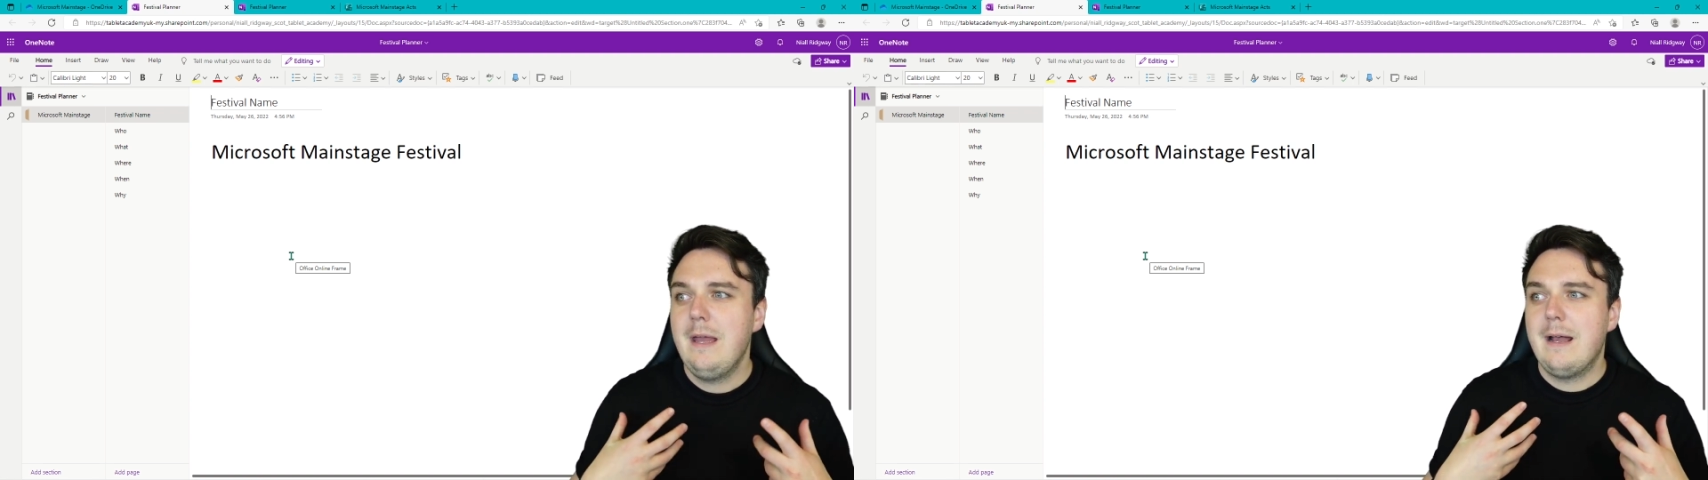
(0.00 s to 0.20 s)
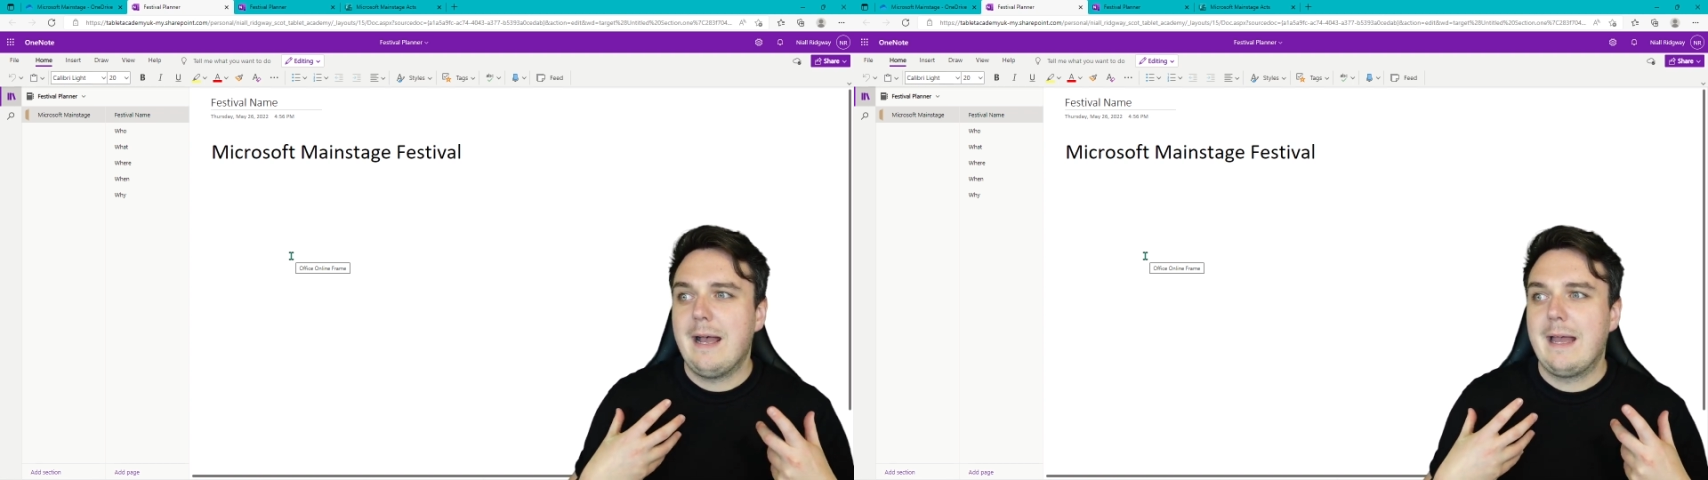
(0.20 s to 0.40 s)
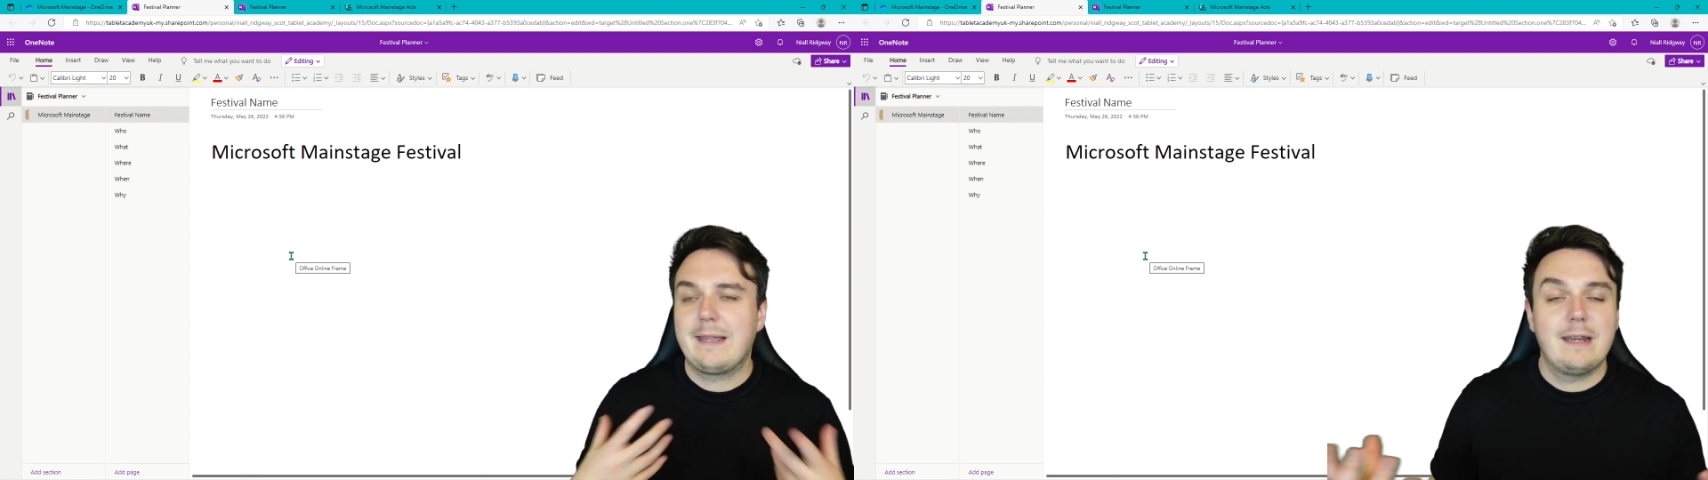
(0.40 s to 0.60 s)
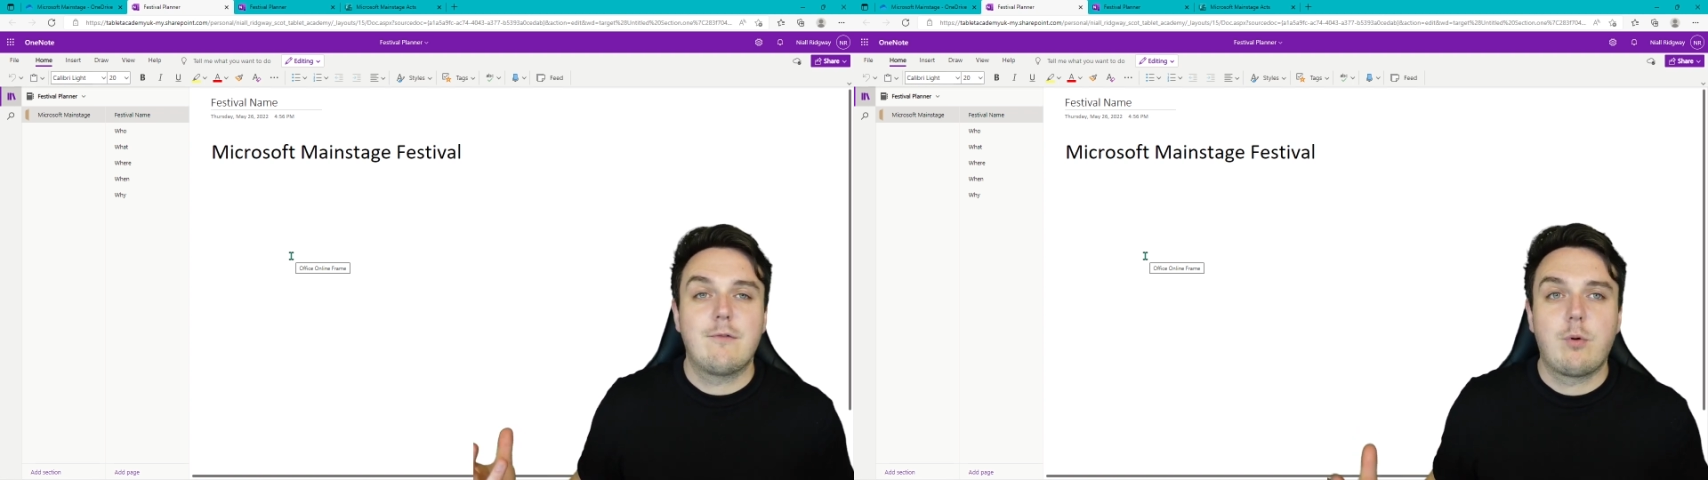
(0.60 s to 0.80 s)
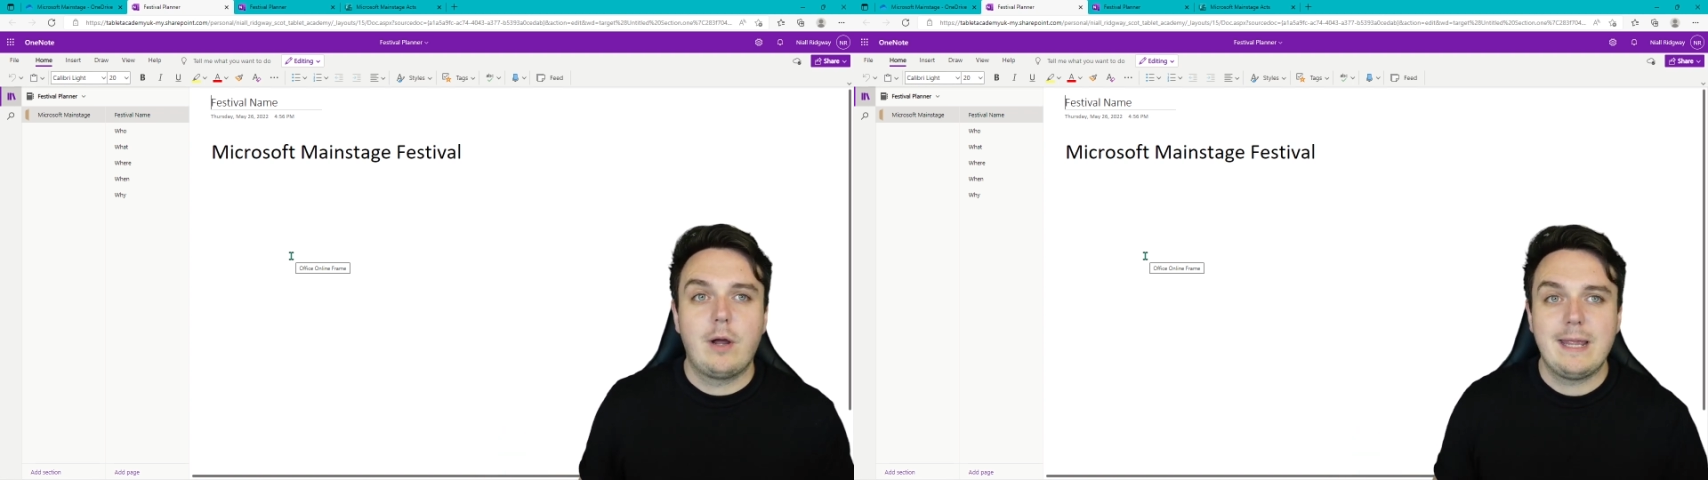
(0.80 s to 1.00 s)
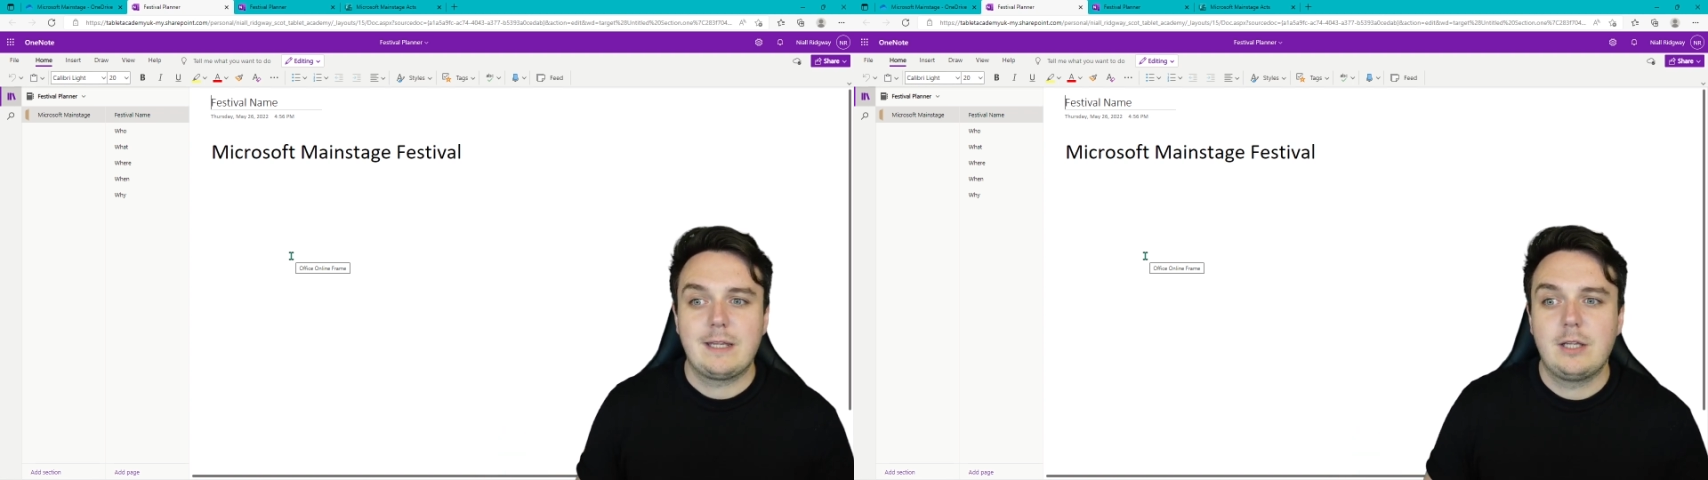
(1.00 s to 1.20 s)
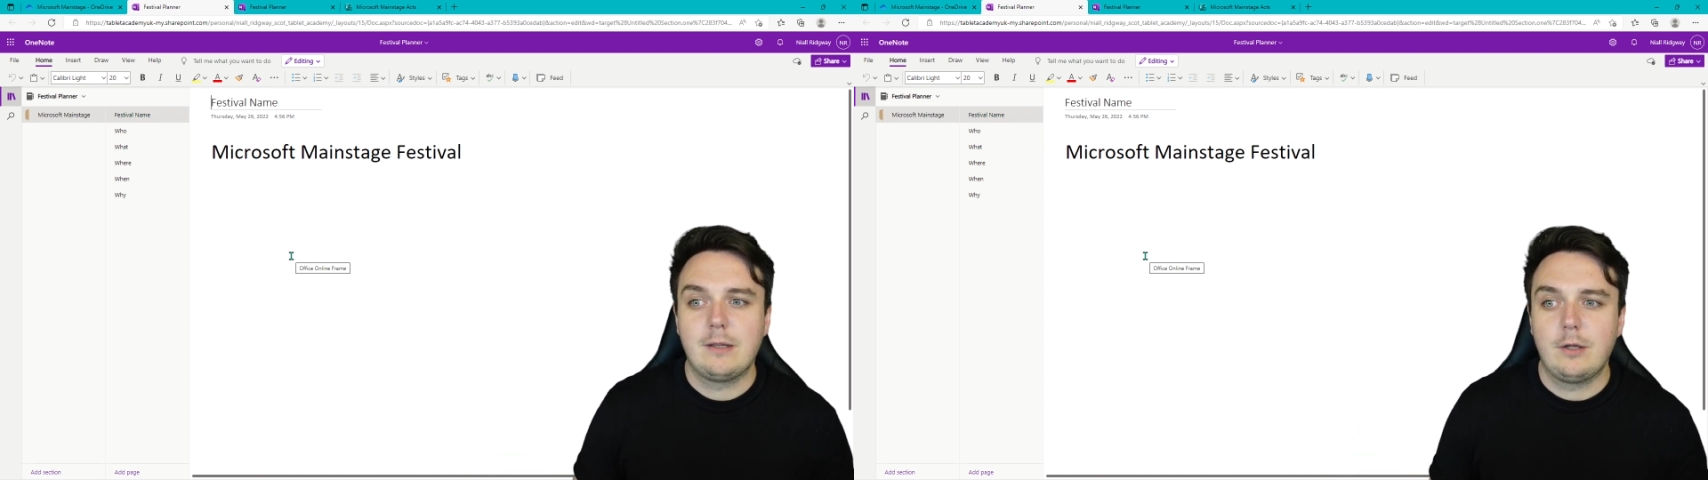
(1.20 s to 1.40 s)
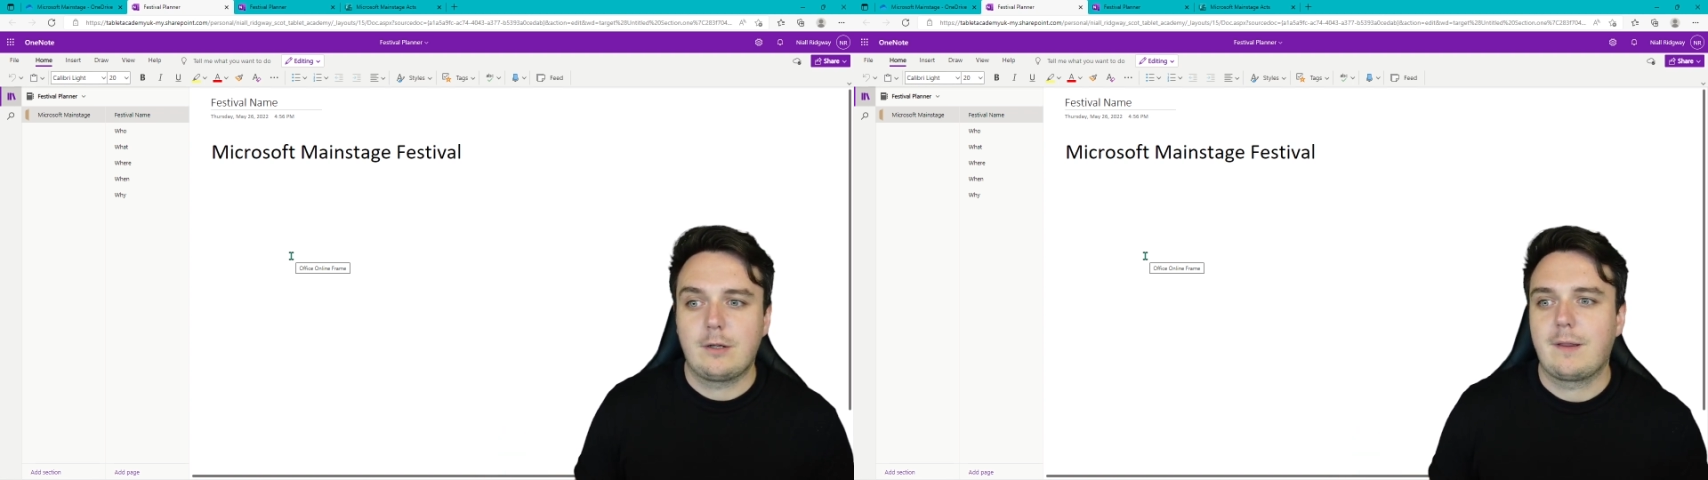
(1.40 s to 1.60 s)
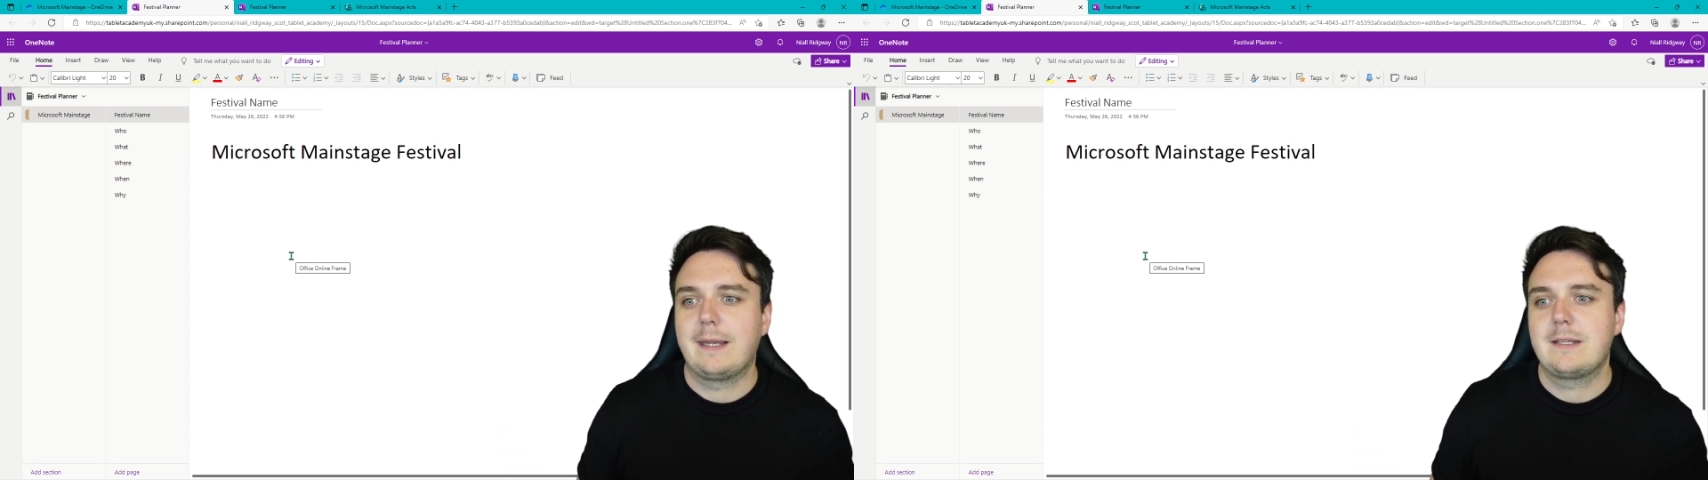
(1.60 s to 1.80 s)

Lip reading: kind of what it can look like.